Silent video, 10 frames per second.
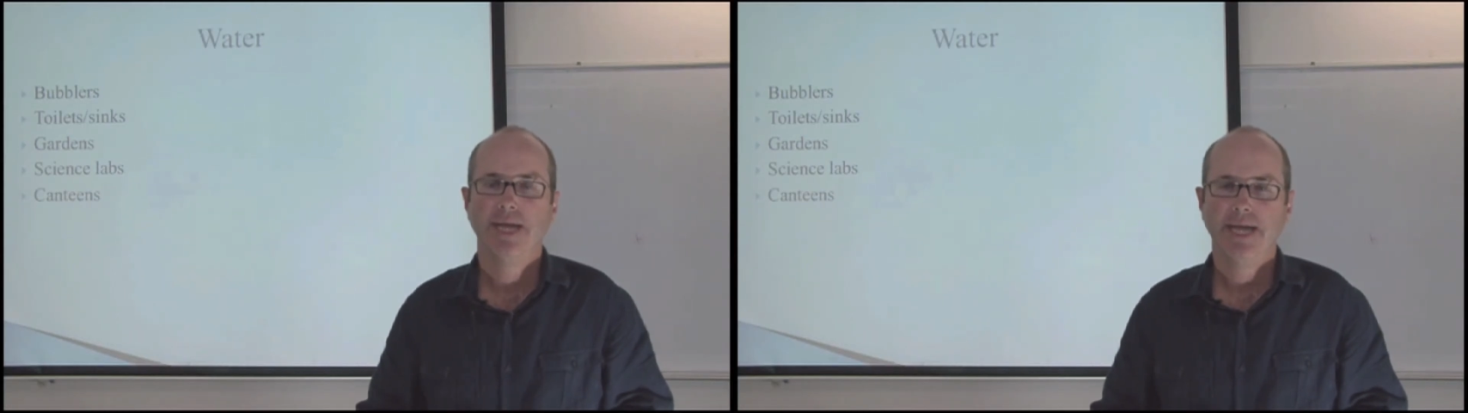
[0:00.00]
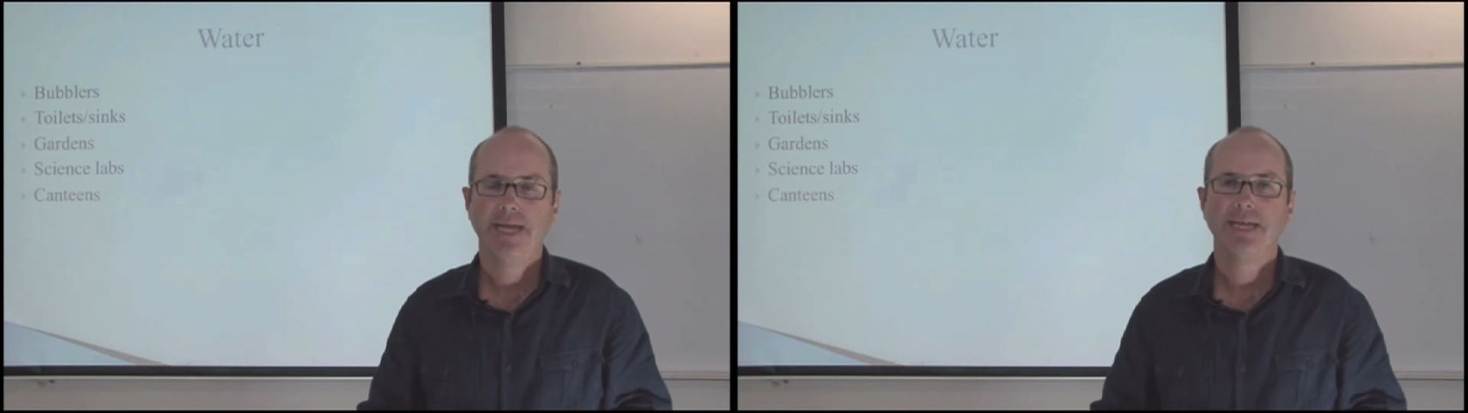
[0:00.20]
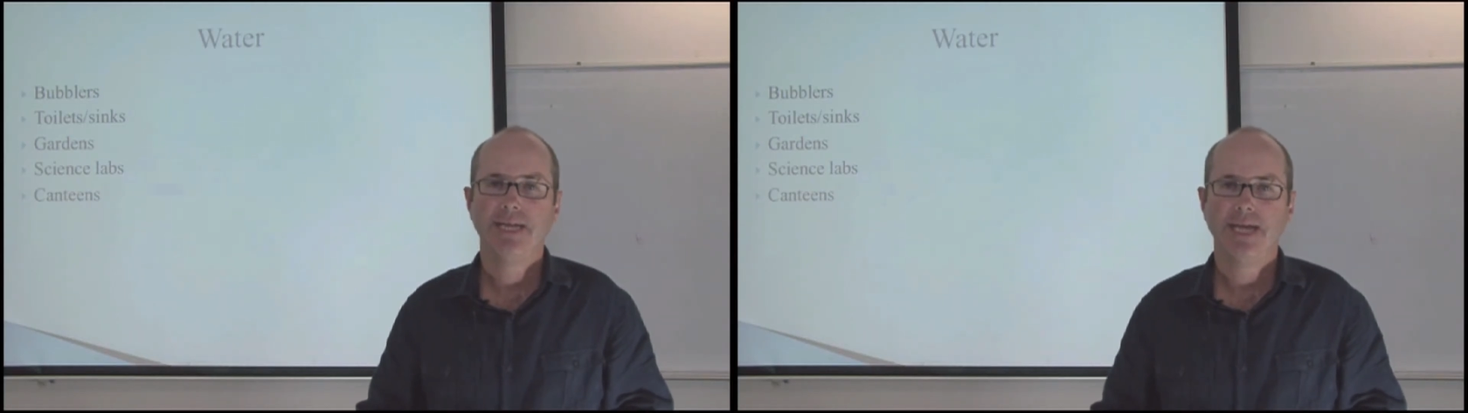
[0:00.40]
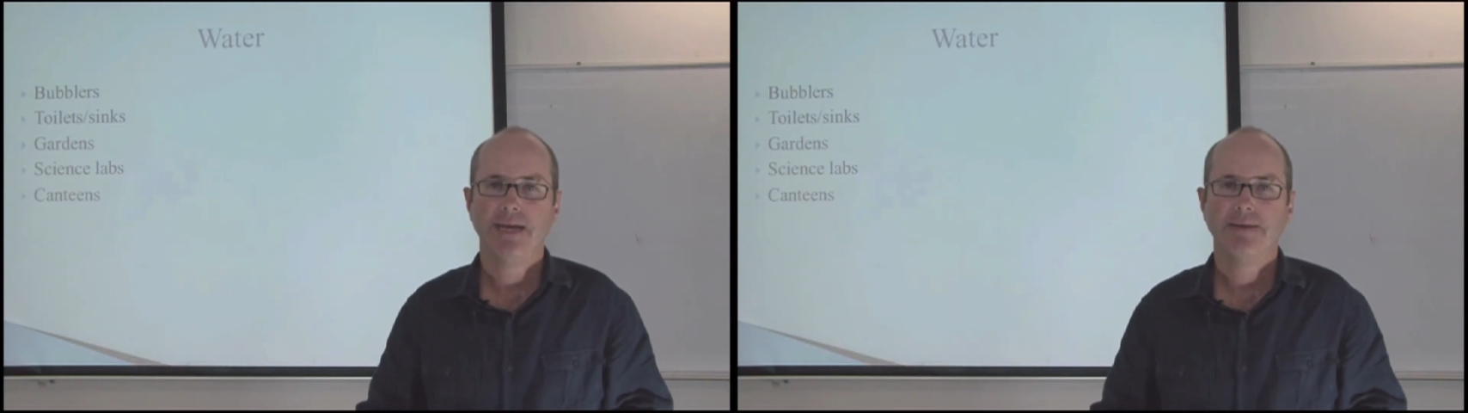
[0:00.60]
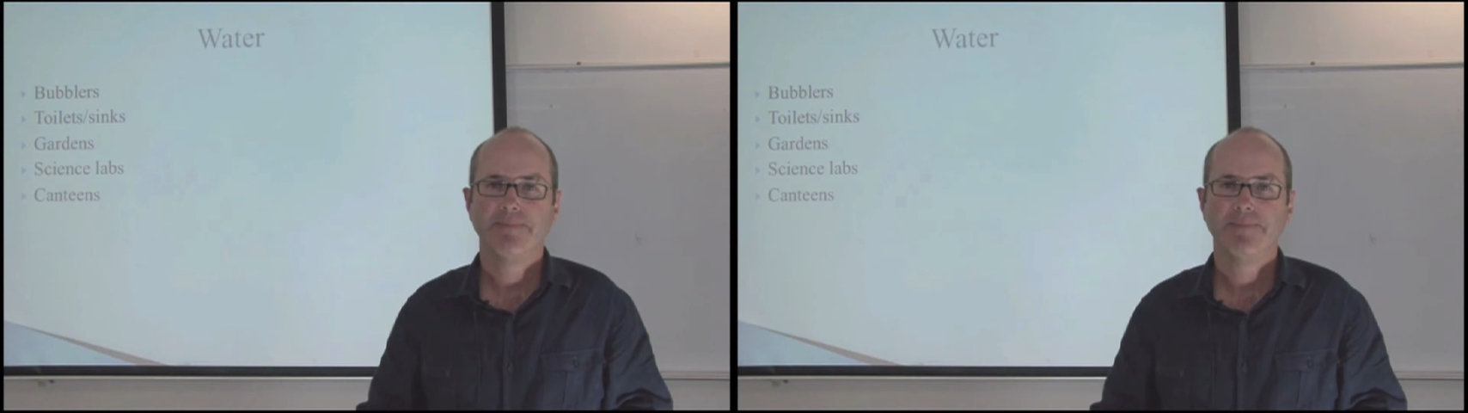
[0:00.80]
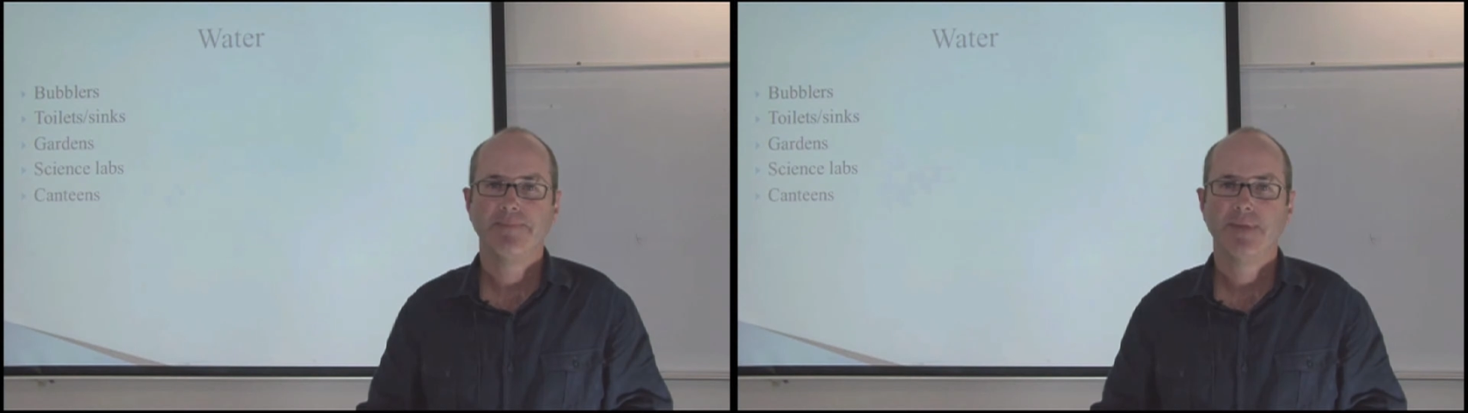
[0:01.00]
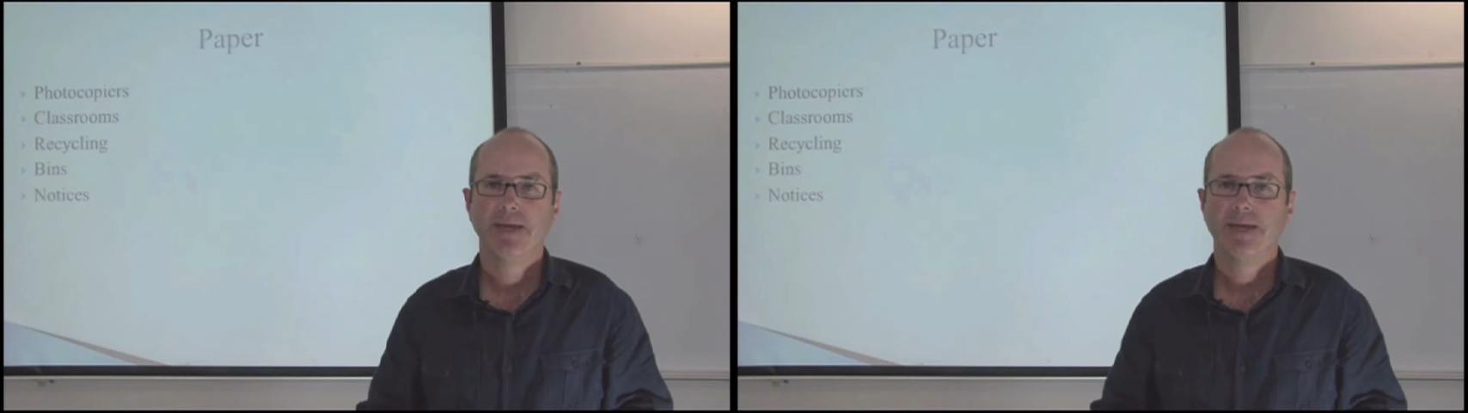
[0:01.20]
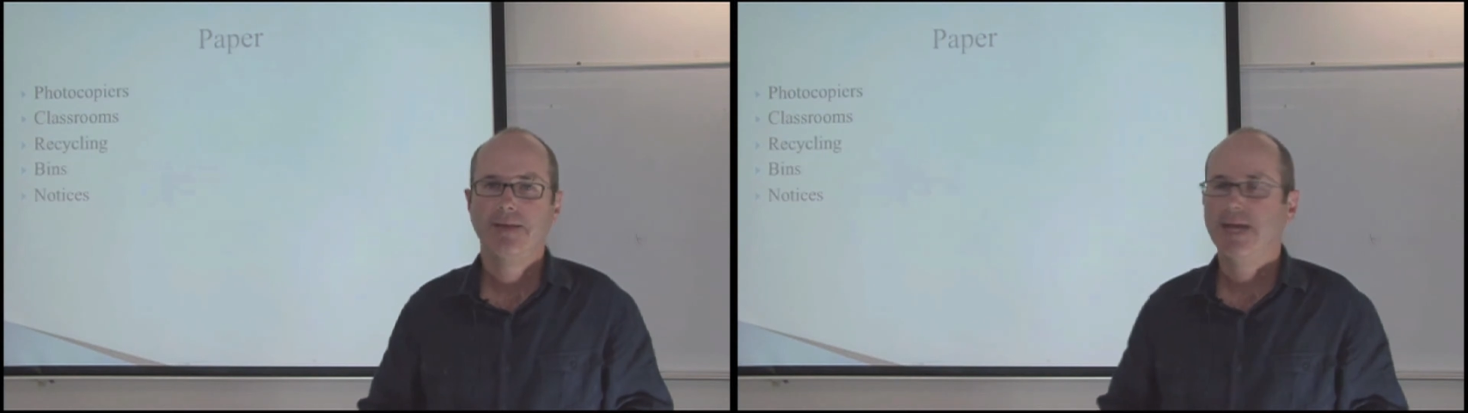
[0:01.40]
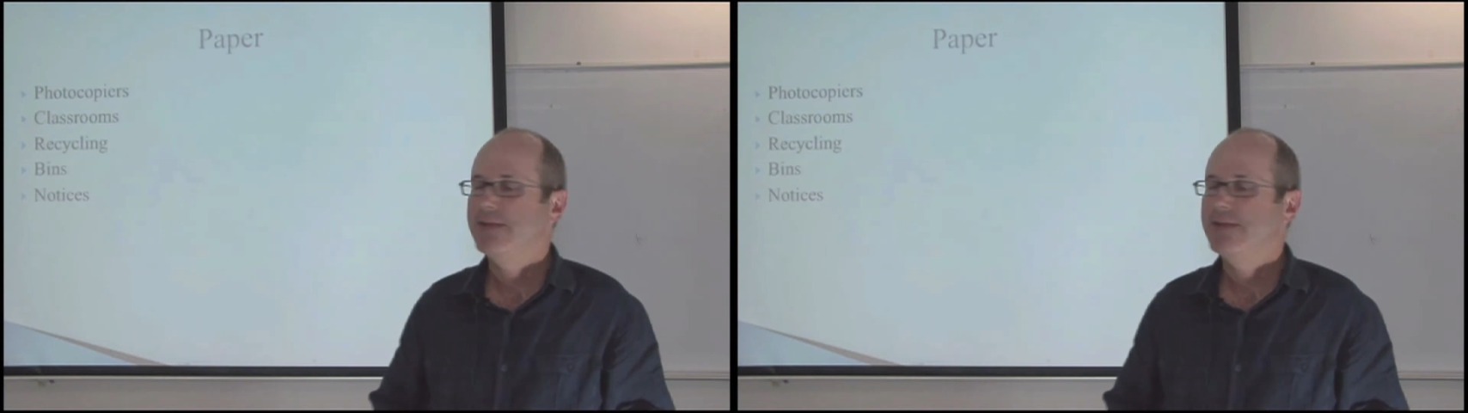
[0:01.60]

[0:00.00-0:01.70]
in a year? The